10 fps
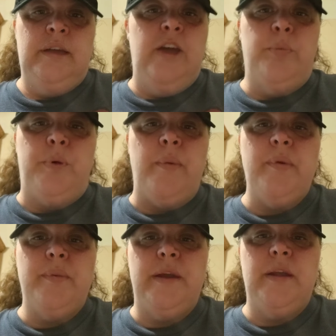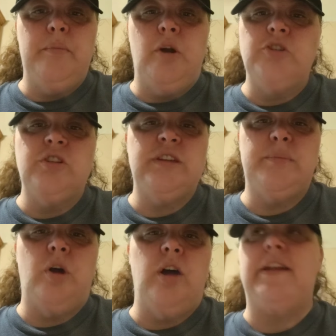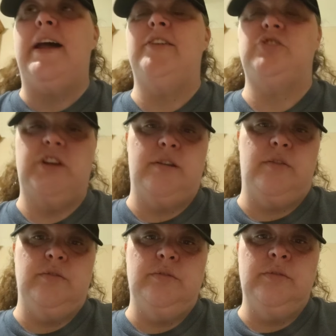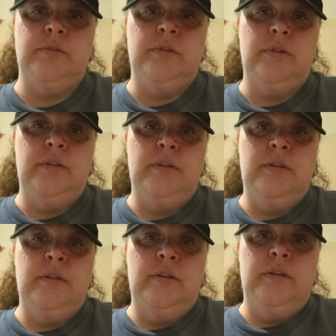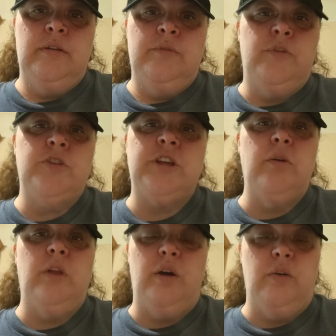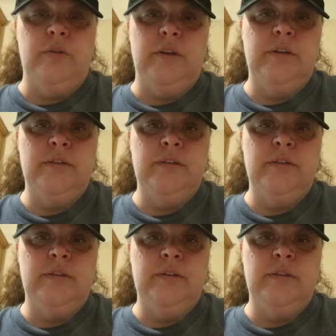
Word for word: It'll probably be an emergency broadcast channel for so long.